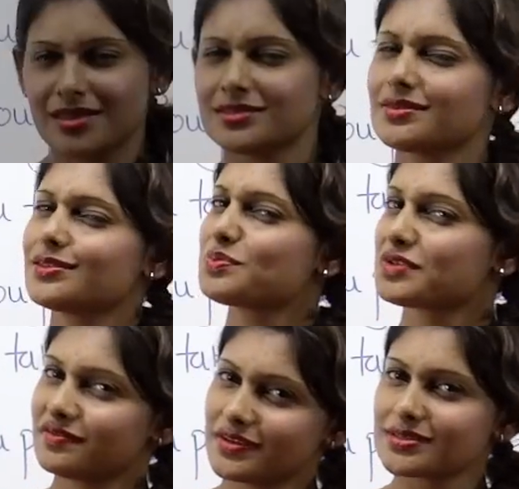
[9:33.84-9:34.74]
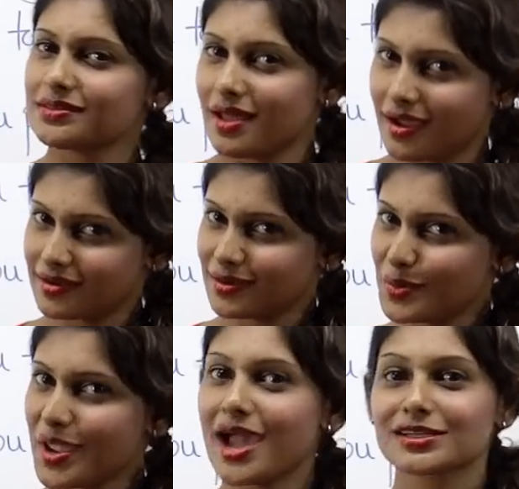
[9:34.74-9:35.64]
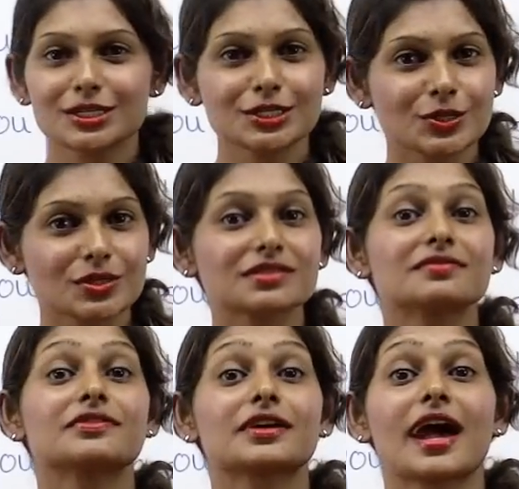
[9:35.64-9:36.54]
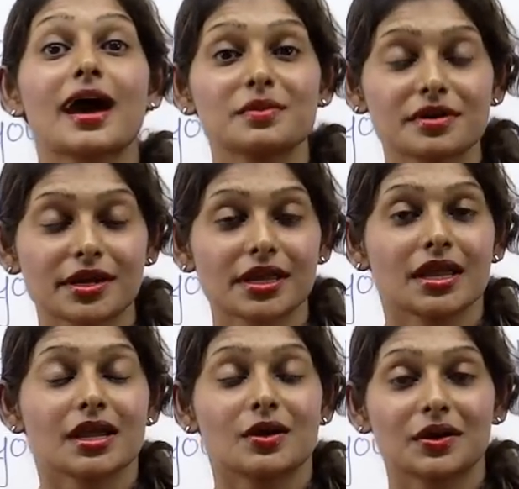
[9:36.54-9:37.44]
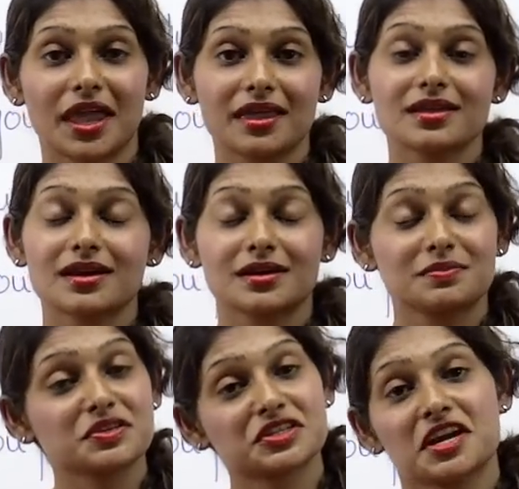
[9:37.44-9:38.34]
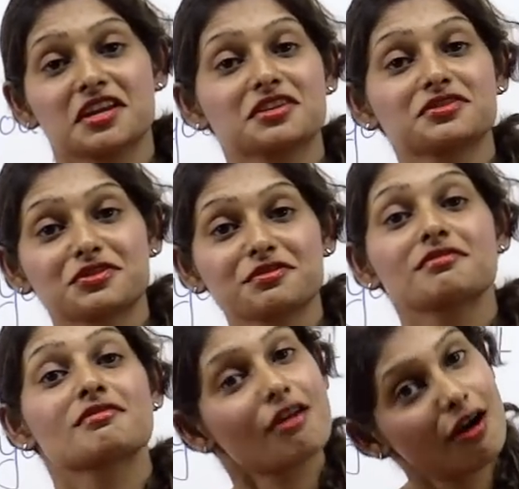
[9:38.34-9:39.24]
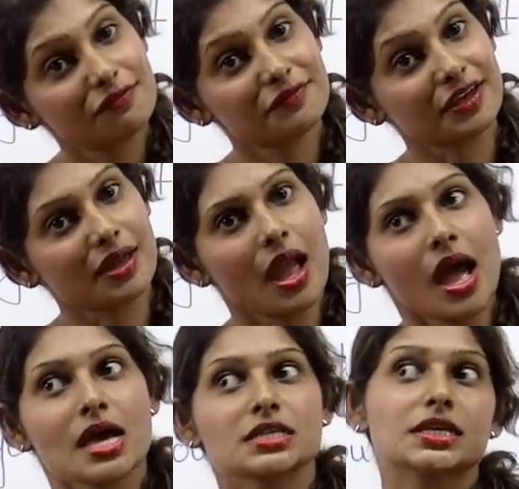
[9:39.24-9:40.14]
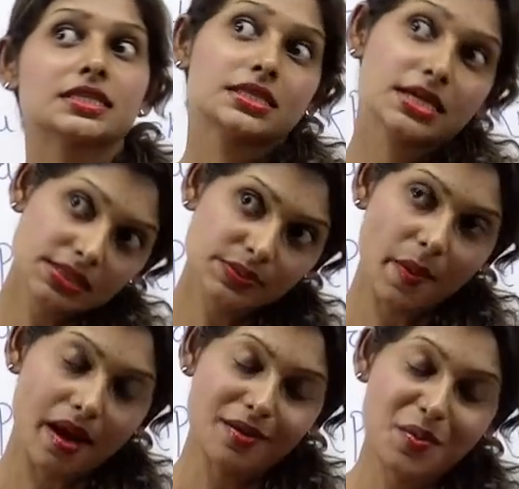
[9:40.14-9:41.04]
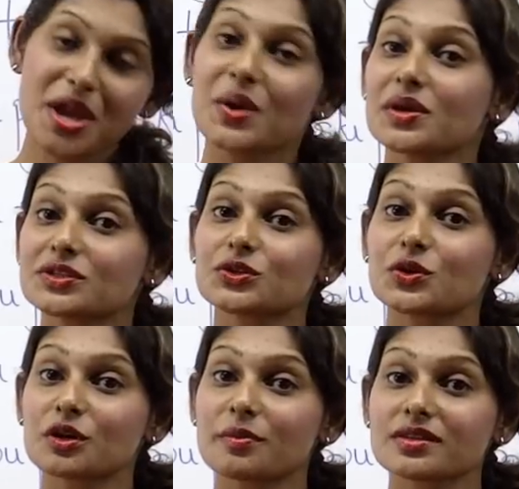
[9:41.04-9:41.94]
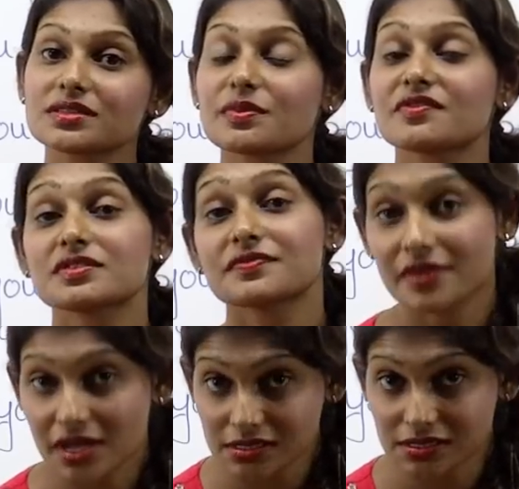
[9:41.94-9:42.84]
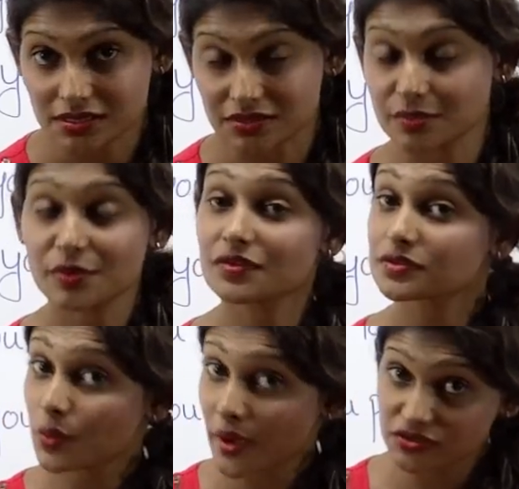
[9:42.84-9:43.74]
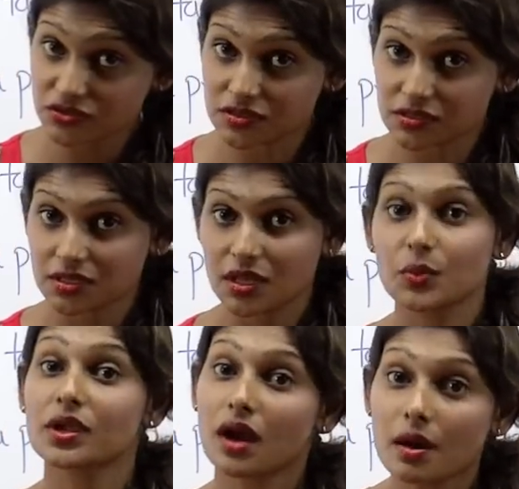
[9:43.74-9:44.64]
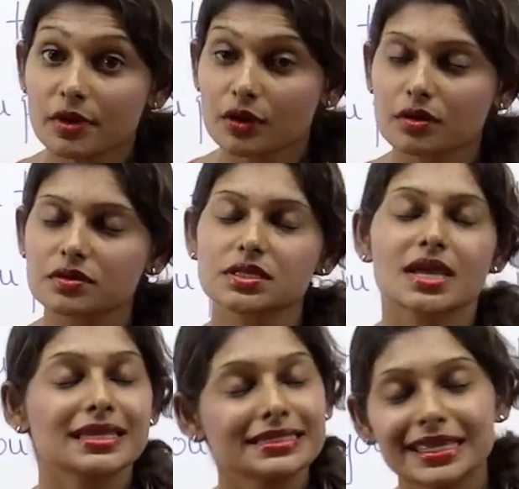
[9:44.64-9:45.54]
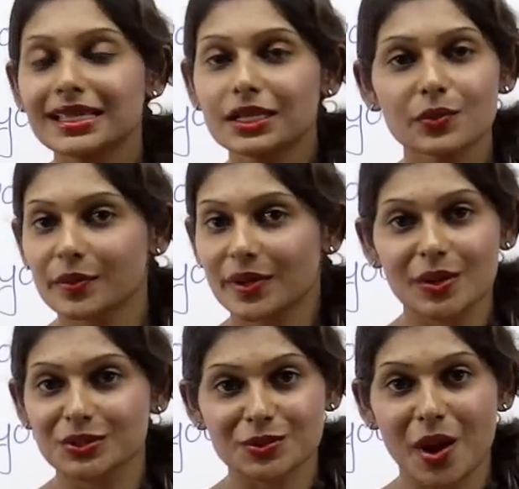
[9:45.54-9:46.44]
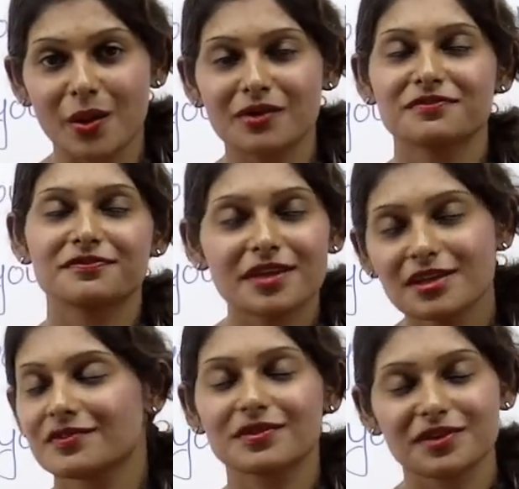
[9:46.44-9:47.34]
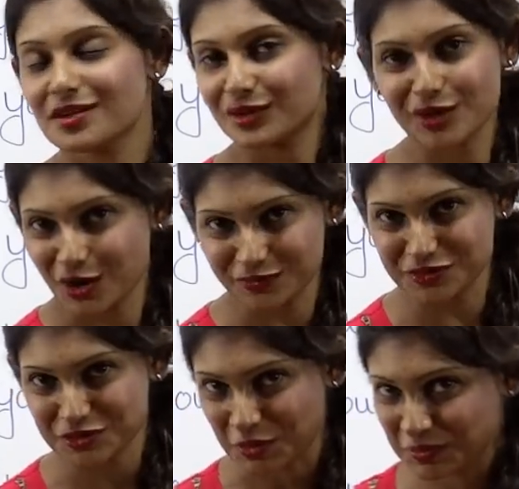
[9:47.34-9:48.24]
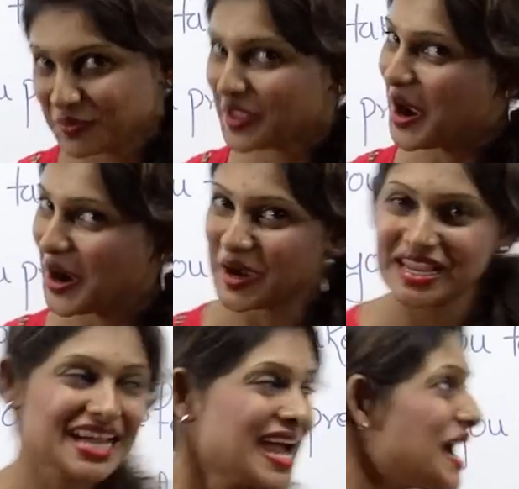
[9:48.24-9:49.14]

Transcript: So in the previous slide, we actually saw some vocabulary, okay, pertaining to coffee. So in this one, we are going to talk about some of those phrases, some of those questions that we come across daily when we go to our favorite coffee shop. All right.